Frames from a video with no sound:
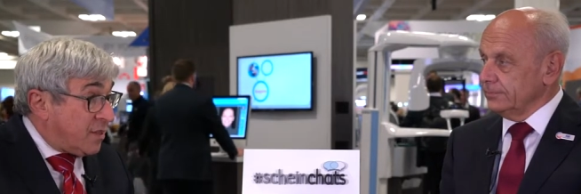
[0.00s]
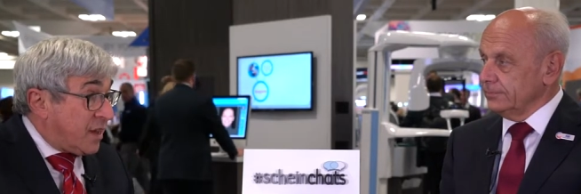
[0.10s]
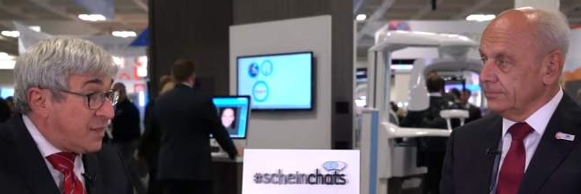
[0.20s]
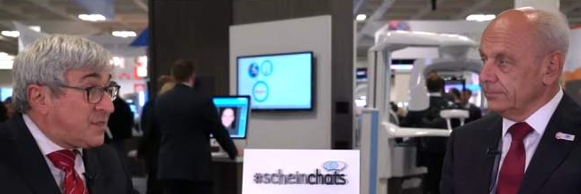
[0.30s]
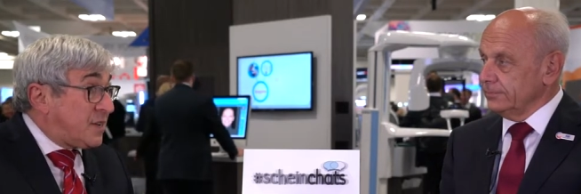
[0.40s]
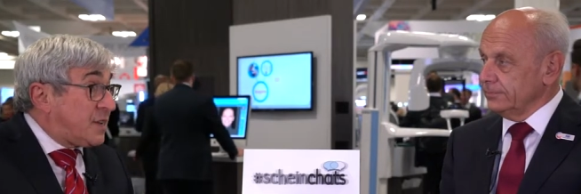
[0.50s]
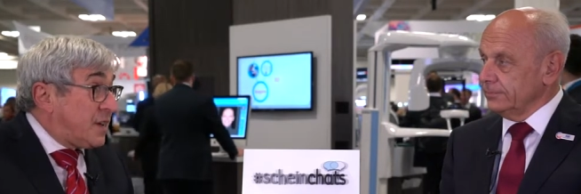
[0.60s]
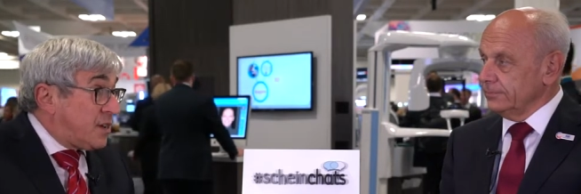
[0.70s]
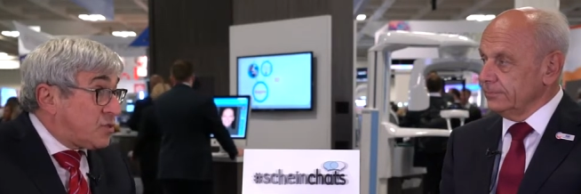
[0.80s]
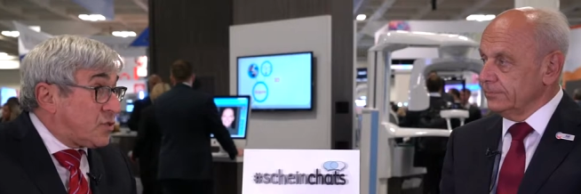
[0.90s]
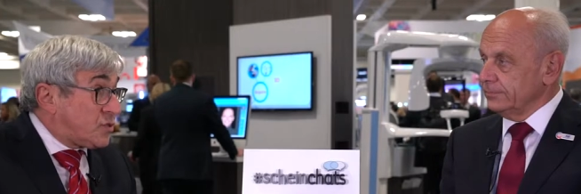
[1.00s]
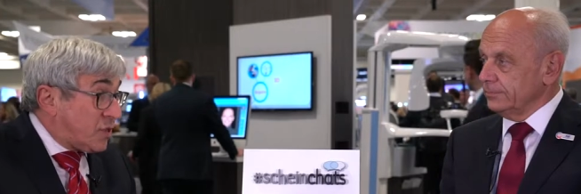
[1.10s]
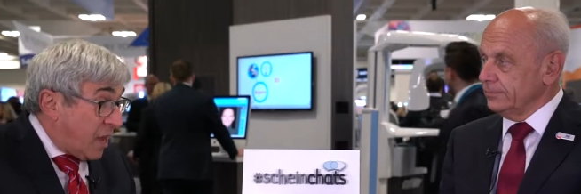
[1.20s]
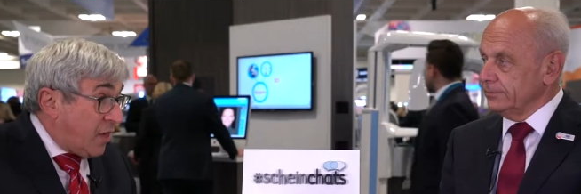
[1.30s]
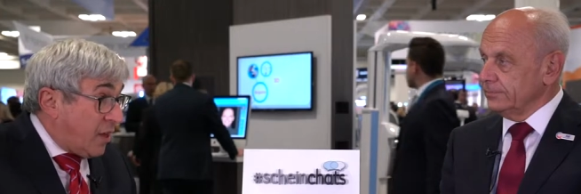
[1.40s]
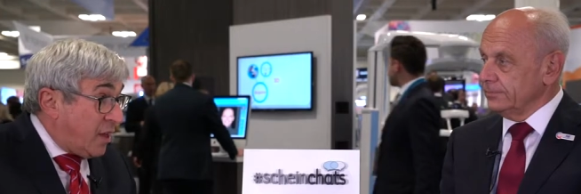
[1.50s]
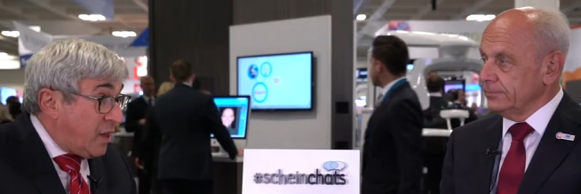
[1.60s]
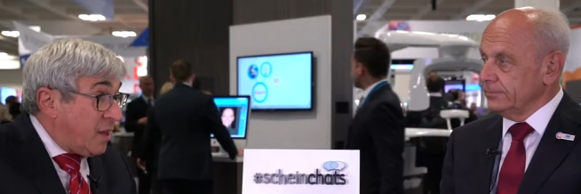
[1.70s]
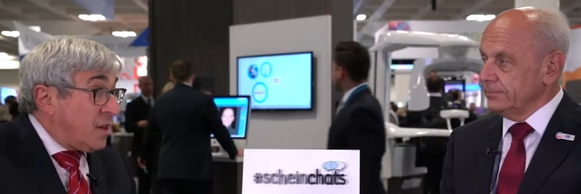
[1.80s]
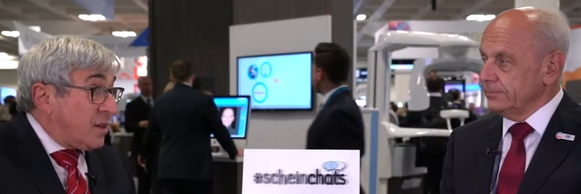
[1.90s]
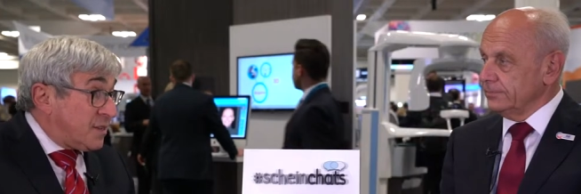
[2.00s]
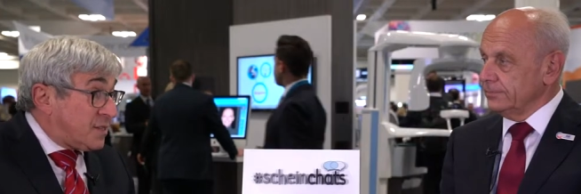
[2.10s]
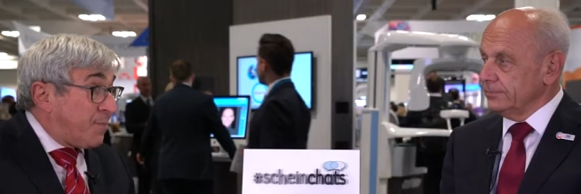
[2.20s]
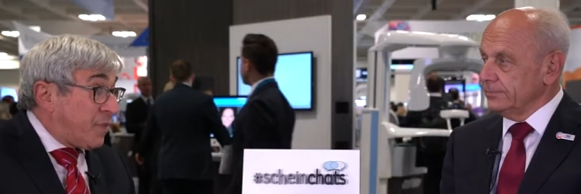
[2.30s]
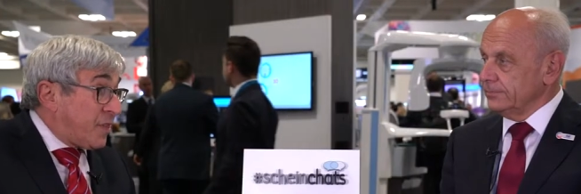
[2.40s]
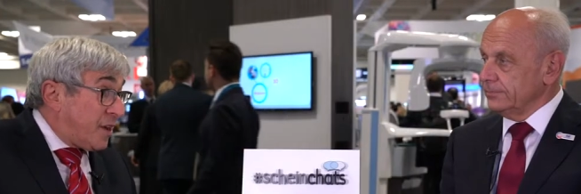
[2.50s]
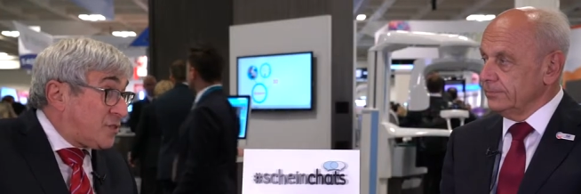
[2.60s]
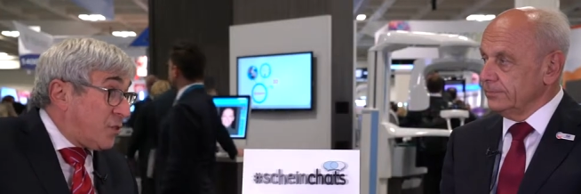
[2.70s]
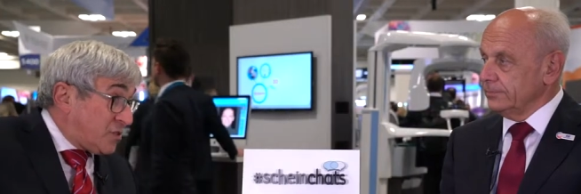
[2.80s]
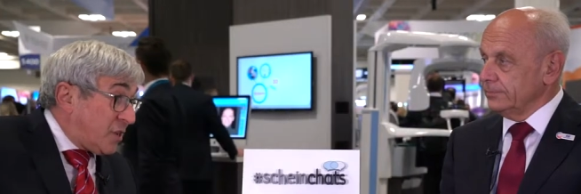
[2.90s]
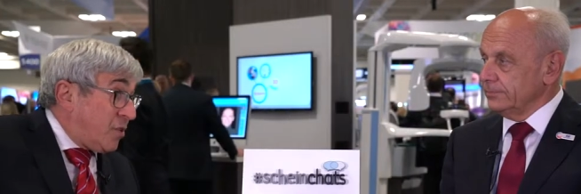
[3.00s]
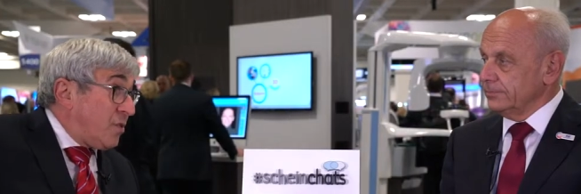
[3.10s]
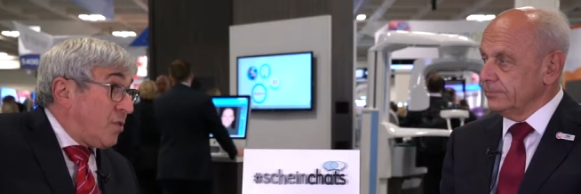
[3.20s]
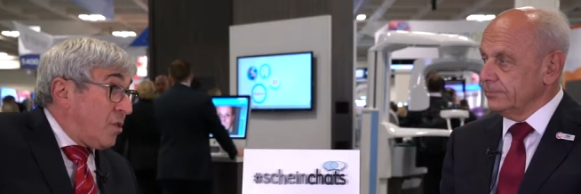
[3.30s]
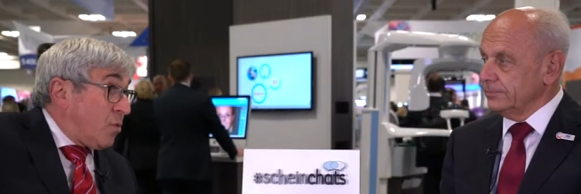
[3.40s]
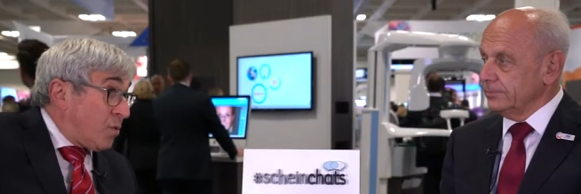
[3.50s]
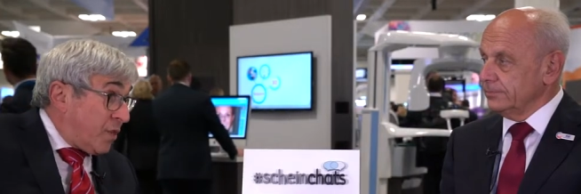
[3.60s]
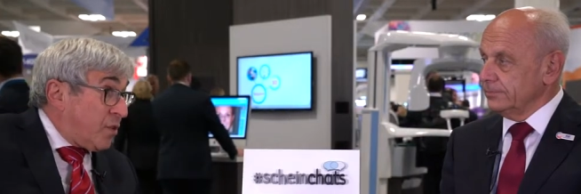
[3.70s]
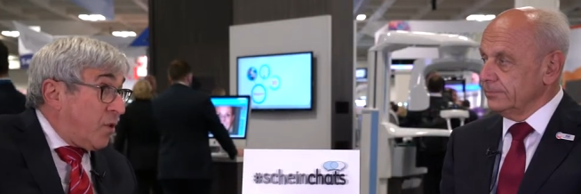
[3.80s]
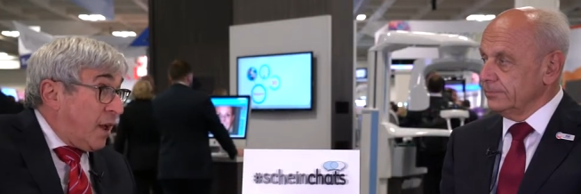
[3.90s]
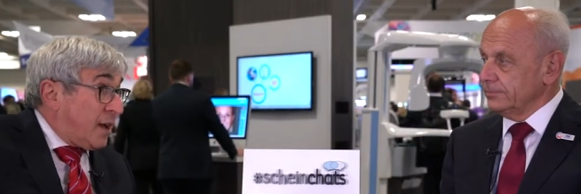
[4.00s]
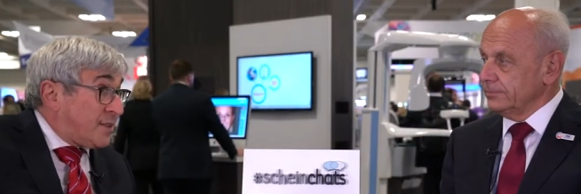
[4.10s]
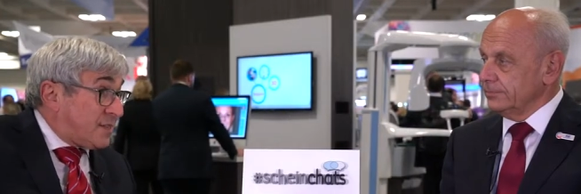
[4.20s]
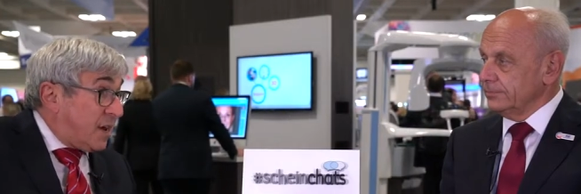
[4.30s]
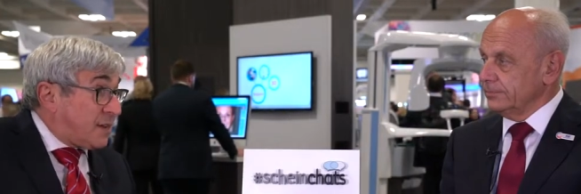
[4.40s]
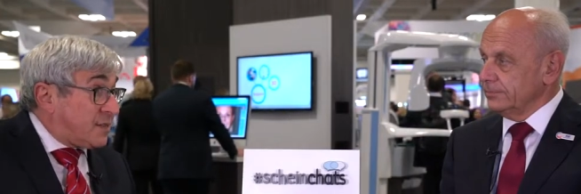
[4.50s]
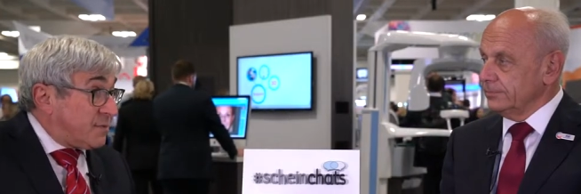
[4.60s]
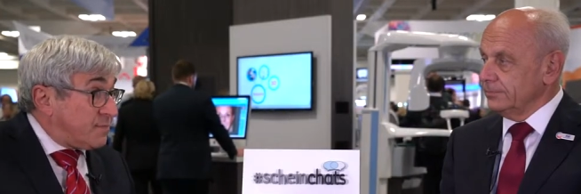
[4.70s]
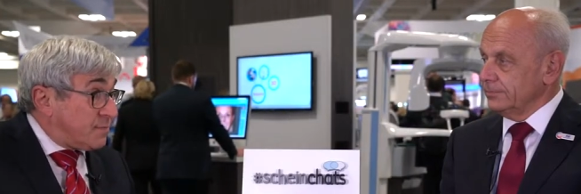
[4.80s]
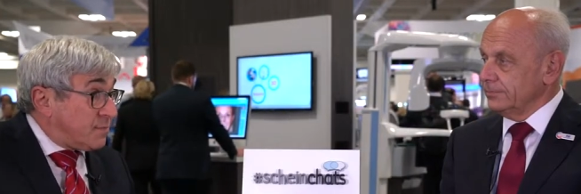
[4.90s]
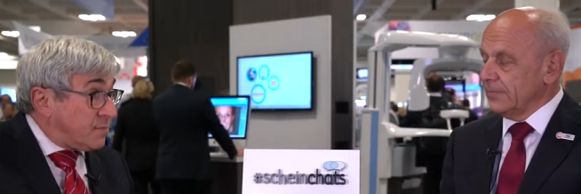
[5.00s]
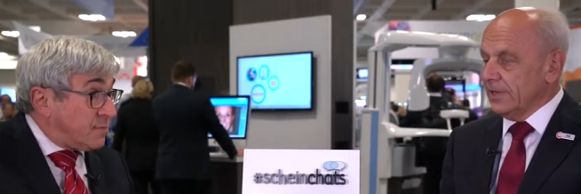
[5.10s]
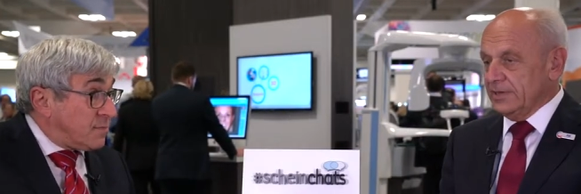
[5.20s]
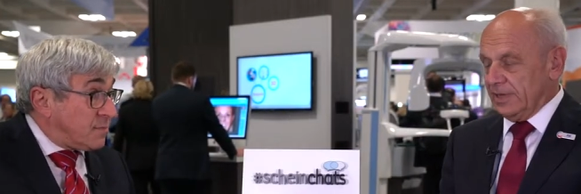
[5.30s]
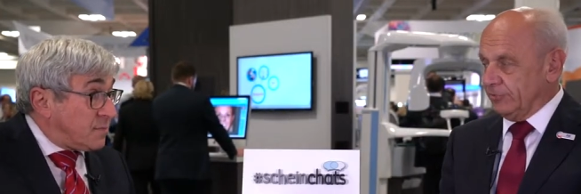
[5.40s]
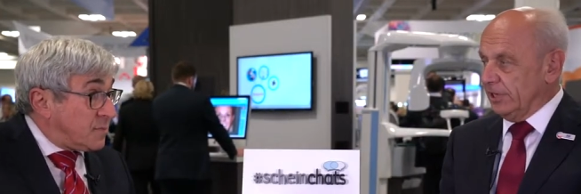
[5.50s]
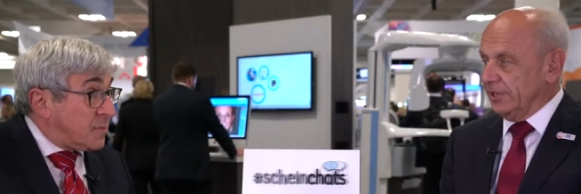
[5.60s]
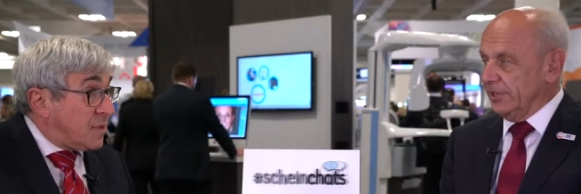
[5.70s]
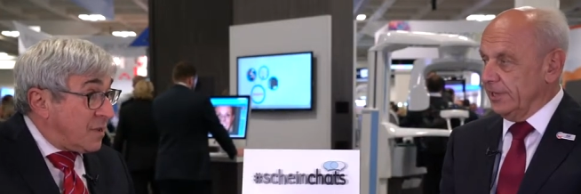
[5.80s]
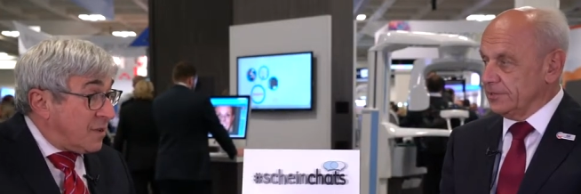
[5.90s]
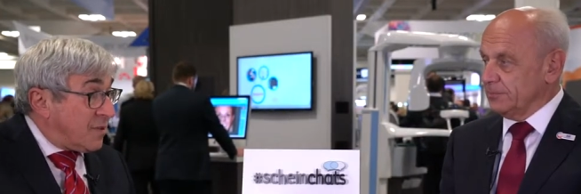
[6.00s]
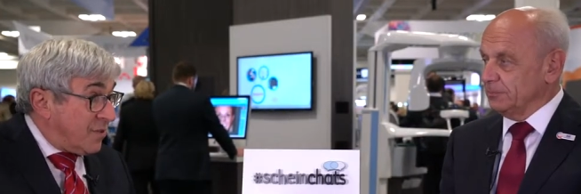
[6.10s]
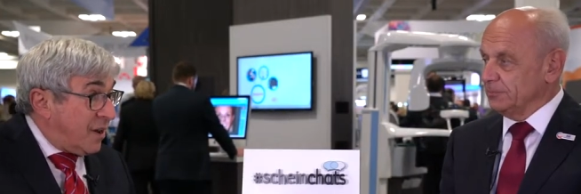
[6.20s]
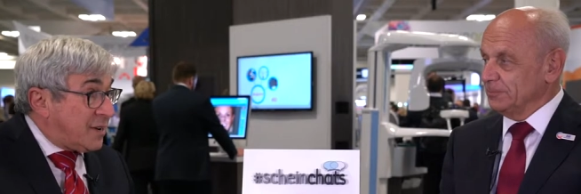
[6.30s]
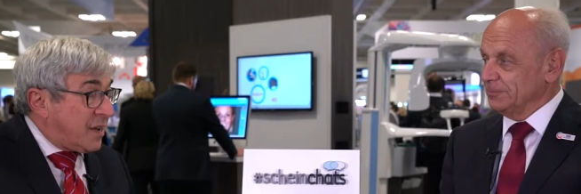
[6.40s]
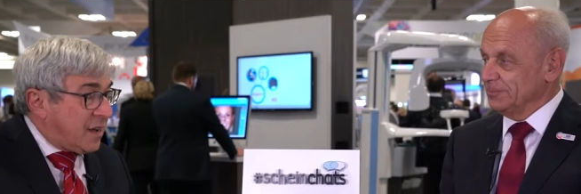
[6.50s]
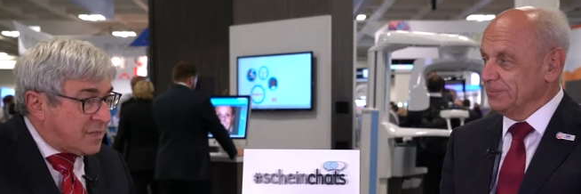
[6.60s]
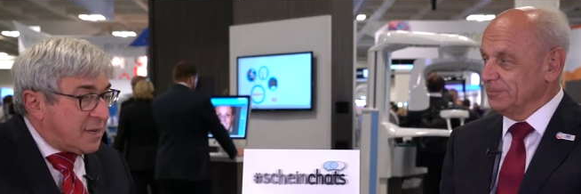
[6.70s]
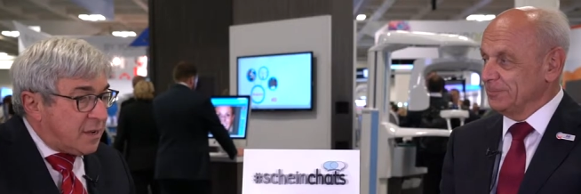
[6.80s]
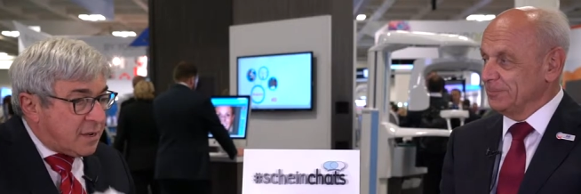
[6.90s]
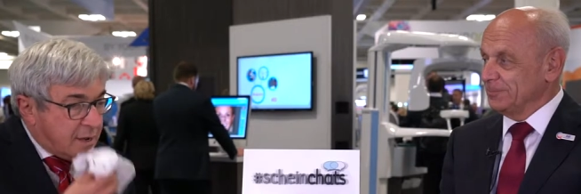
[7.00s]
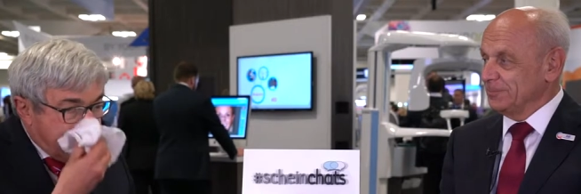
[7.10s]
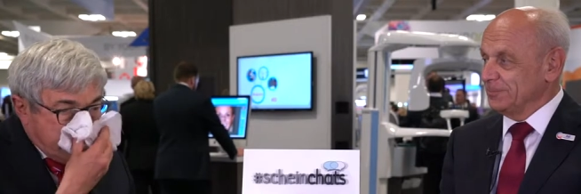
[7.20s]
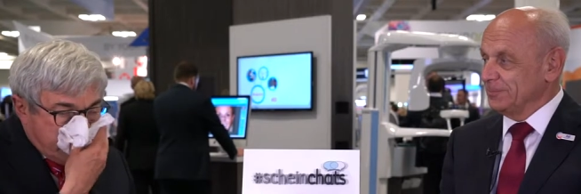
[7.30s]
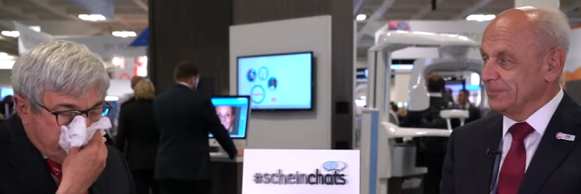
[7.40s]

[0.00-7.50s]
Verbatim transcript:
Speaker 1: the N C D issues together is something that is also within your line of sight.
Speaker 2: Definitely, yes.
Speaker 1: Right, excellent. And